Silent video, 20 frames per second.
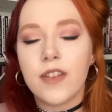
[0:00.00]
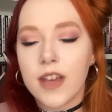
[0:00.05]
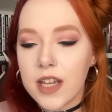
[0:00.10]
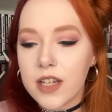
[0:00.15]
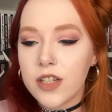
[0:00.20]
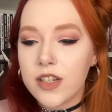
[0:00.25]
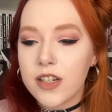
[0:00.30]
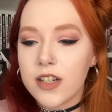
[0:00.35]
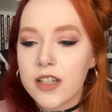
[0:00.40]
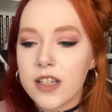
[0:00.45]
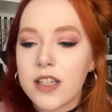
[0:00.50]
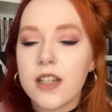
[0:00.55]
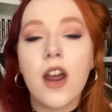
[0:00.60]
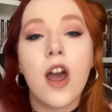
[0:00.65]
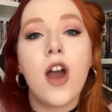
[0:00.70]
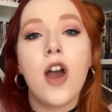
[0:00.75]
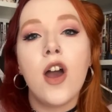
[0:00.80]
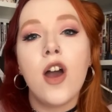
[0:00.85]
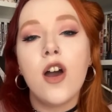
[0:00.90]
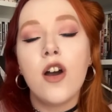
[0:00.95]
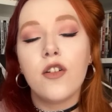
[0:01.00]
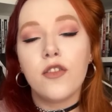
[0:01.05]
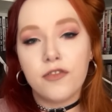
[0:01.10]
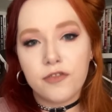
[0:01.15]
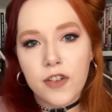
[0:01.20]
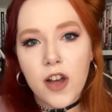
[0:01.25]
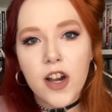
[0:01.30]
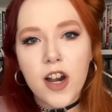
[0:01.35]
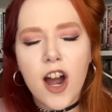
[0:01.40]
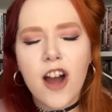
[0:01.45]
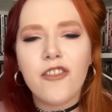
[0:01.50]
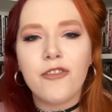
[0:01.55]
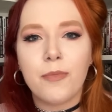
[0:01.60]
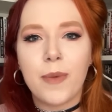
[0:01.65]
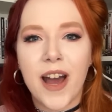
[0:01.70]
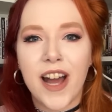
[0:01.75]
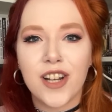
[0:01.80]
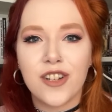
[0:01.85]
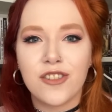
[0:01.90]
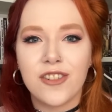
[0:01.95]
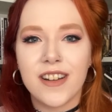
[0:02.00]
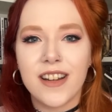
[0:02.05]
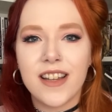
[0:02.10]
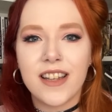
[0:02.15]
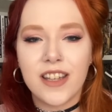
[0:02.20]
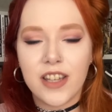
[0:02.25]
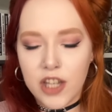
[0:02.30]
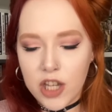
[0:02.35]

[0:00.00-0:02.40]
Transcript: is just, fuck off, Patrick.